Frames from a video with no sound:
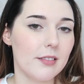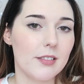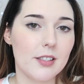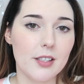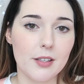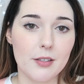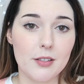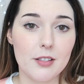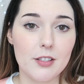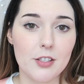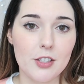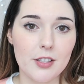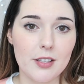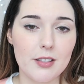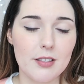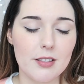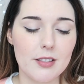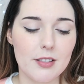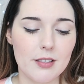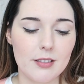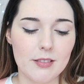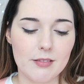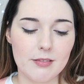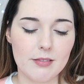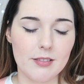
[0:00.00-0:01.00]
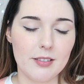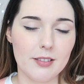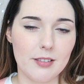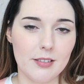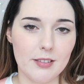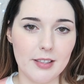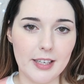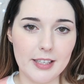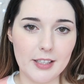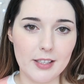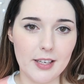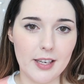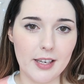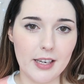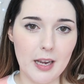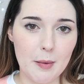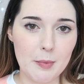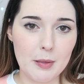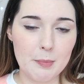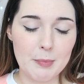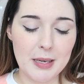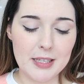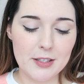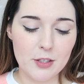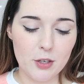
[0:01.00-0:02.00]
so it's just like a
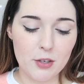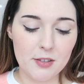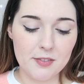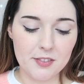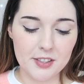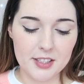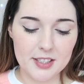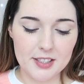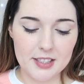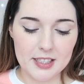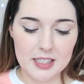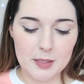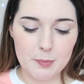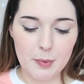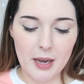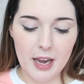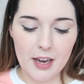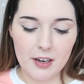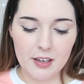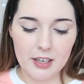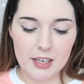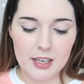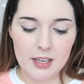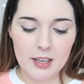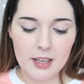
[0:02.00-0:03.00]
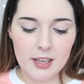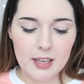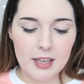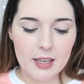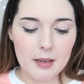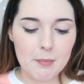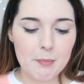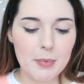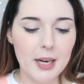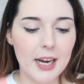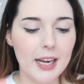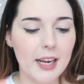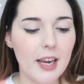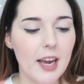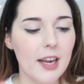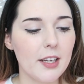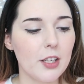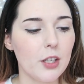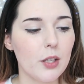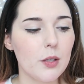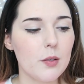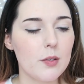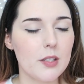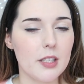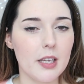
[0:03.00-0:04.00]
couple months over its expiry, but I
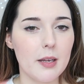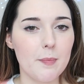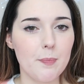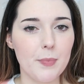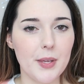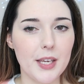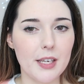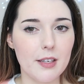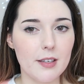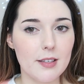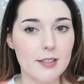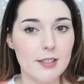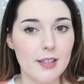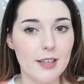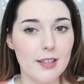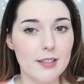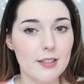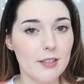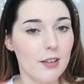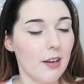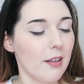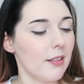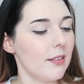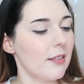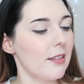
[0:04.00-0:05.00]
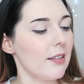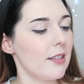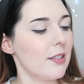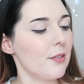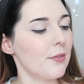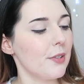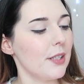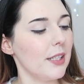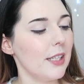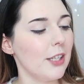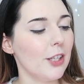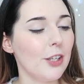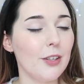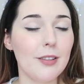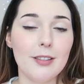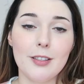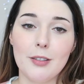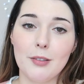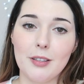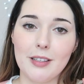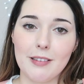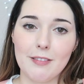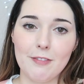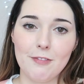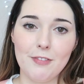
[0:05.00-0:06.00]
can't use it because it's got these really cute
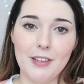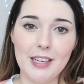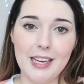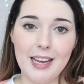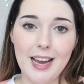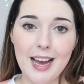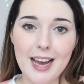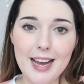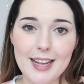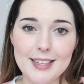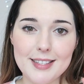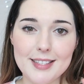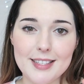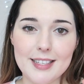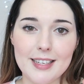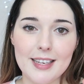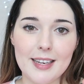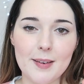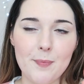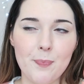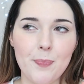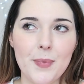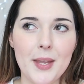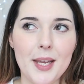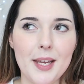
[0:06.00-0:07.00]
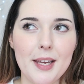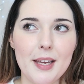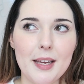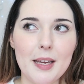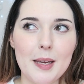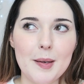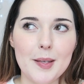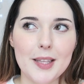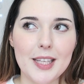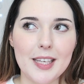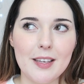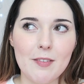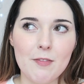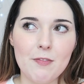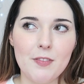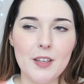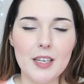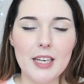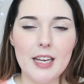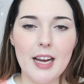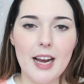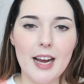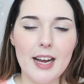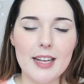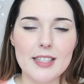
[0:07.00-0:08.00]
little confetti hearts in it. The
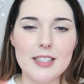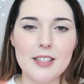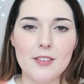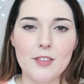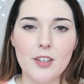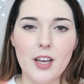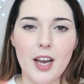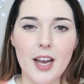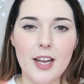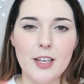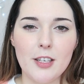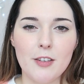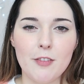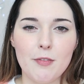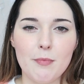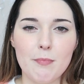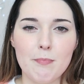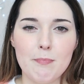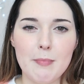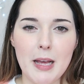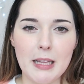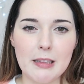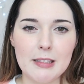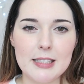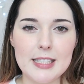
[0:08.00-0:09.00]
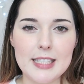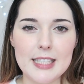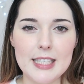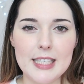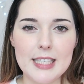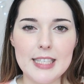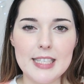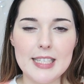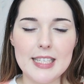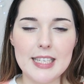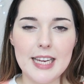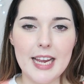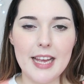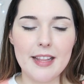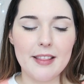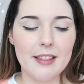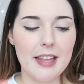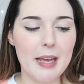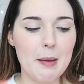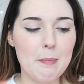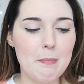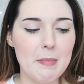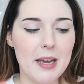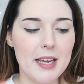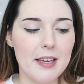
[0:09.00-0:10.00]
confetti hearts have kind of melted and
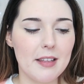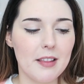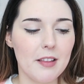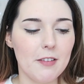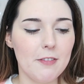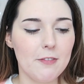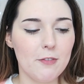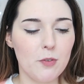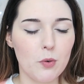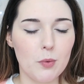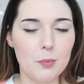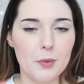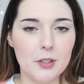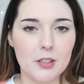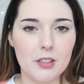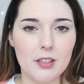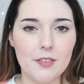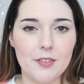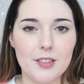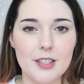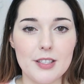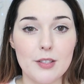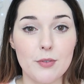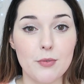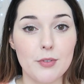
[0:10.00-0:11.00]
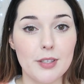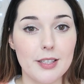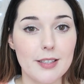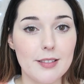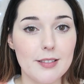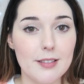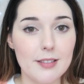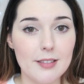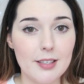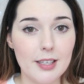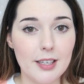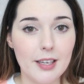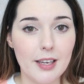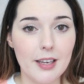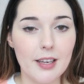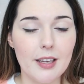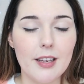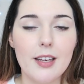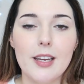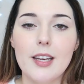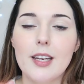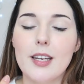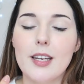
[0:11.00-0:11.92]
they make the formula of this really sticky,